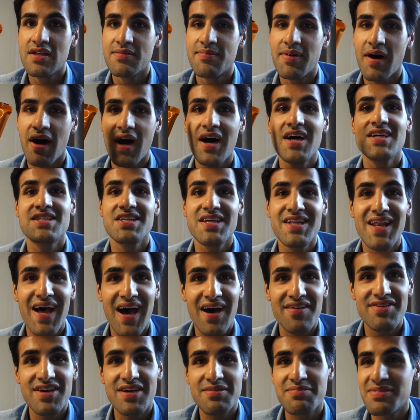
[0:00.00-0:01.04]
But I did
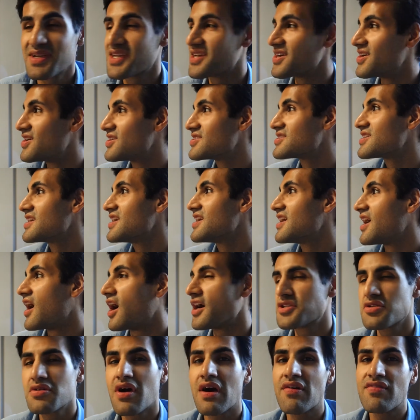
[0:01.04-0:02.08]
have it because I
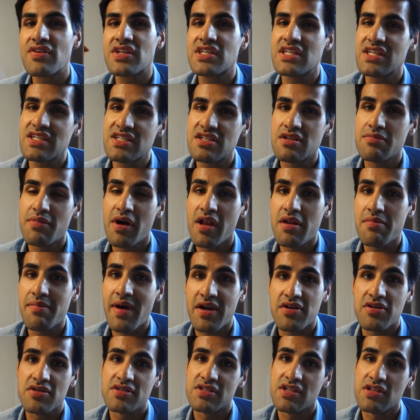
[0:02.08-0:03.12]
do have a decent amount of
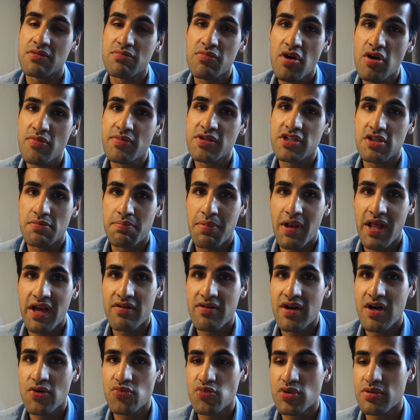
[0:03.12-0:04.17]
macros at the moment to play
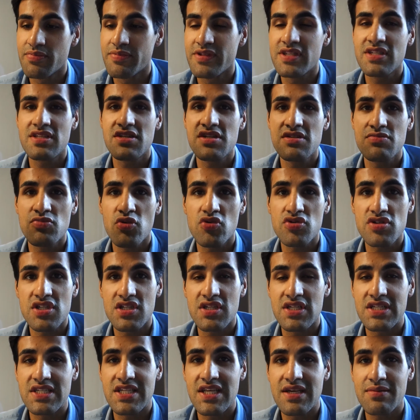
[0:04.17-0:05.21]
around with, but this is more
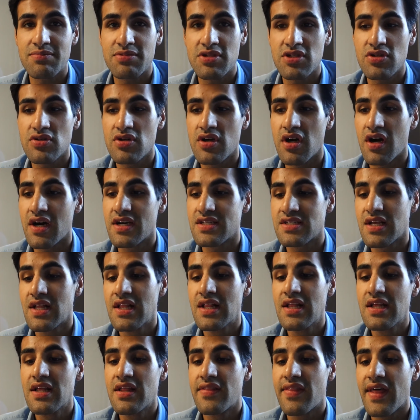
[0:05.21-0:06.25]
just a tip to you guys
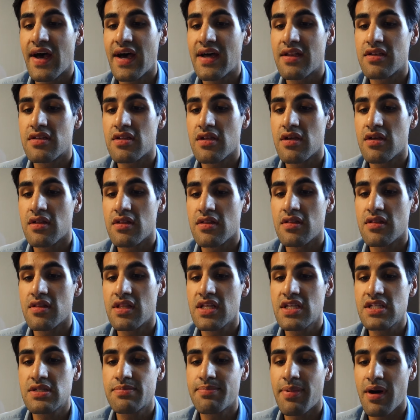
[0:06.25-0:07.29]
that
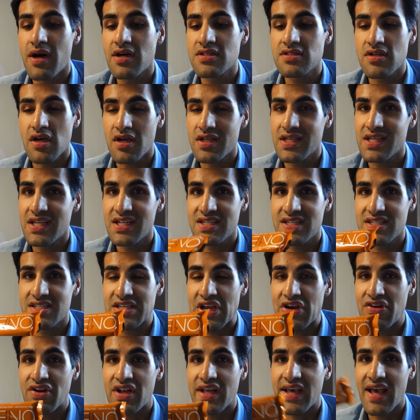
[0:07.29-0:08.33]
these bars aren't
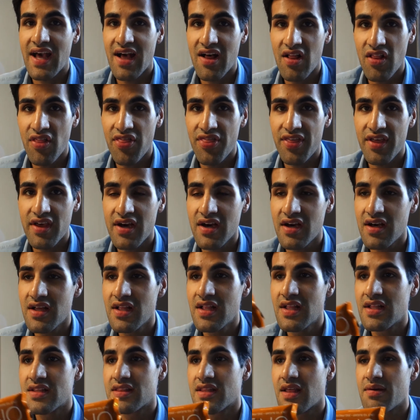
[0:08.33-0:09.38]
necessarily healthier,
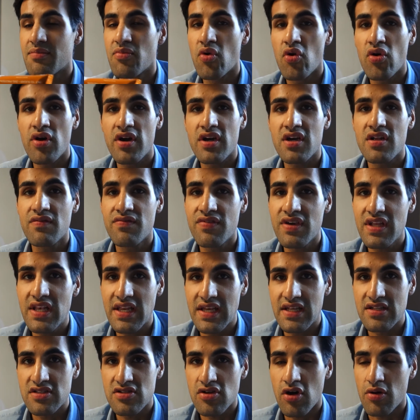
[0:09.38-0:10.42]
they're more a
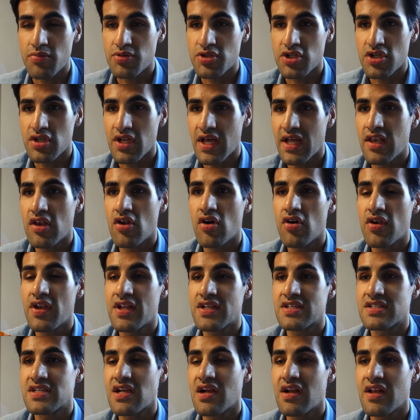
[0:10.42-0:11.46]
convenience option, and not
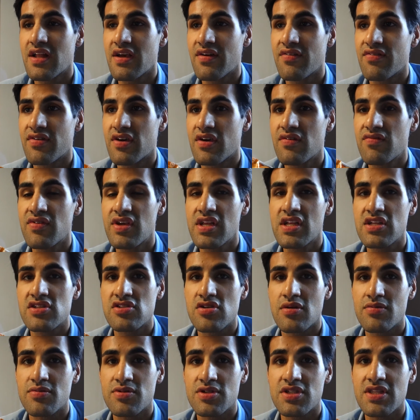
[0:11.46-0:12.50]
necessarily a convenience
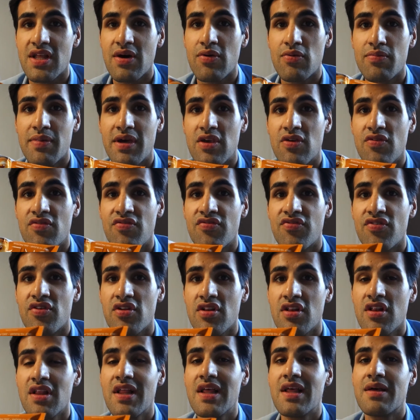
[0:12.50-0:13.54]
option that will make you
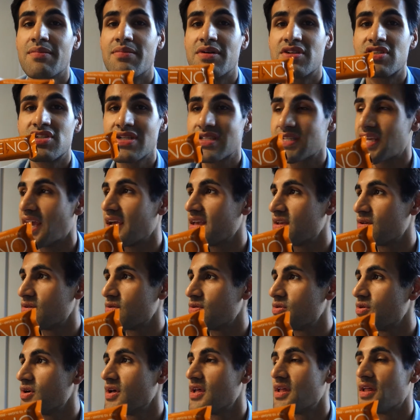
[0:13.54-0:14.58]
full, but just get
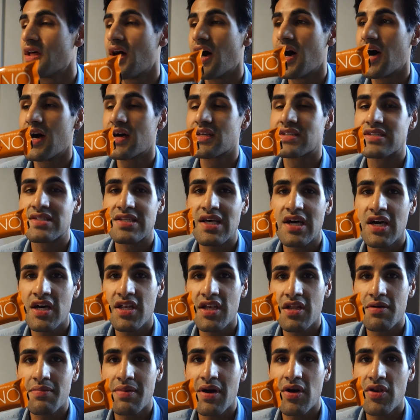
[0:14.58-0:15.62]
you a
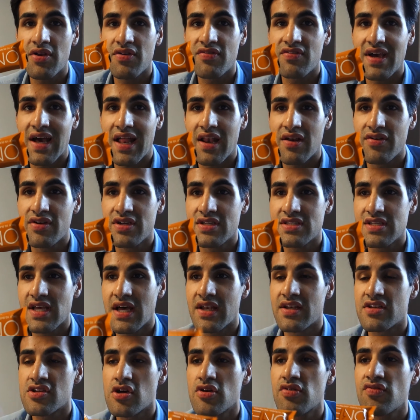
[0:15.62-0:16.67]
certain amount of calories.
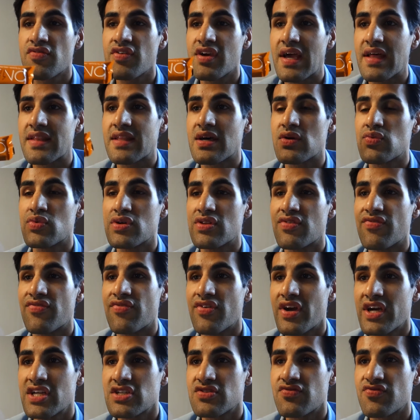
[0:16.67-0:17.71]
And don't forget that with
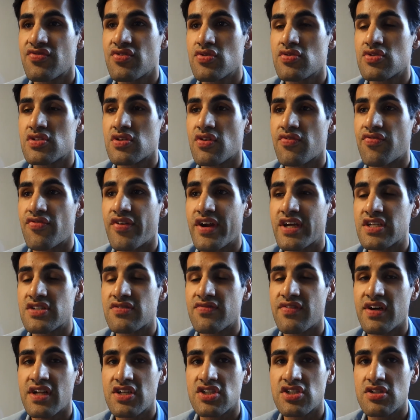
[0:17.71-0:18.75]
fresh fruits or fresh
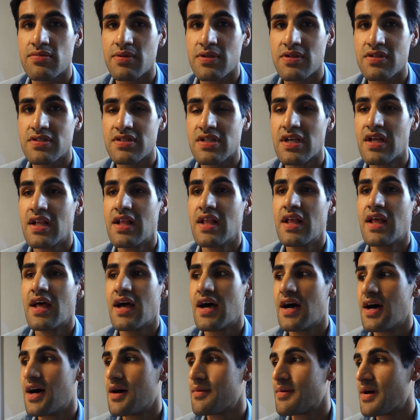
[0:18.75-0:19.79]
vegetables
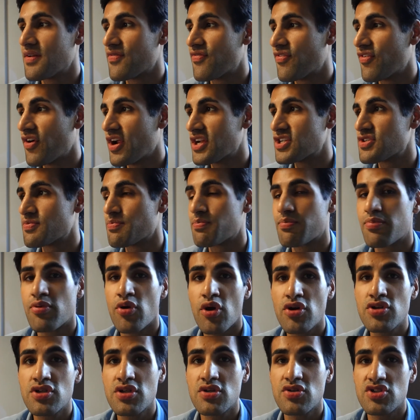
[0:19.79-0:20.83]
and fresh
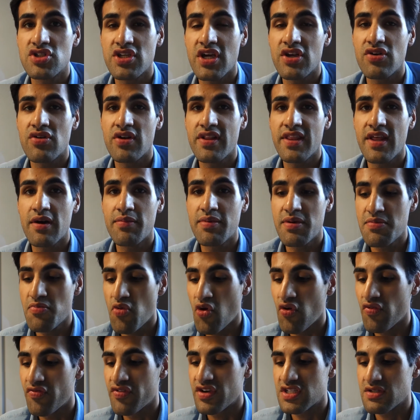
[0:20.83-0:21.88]
produce generally, there'll be
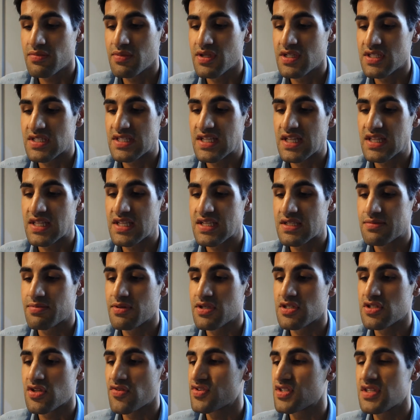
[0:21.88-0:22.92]
more vitamins than this,
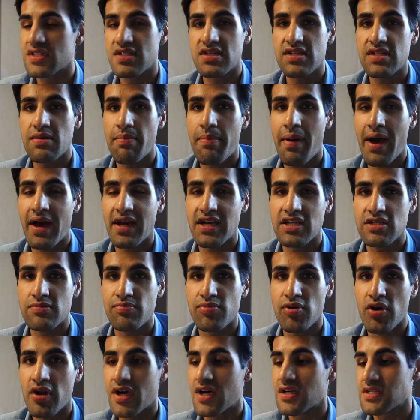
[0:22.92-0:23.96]
because obviously this is a packaged
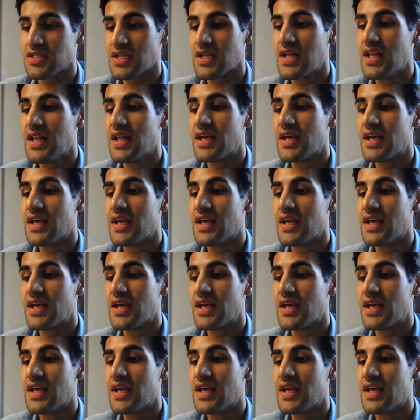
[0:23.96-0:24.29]
product.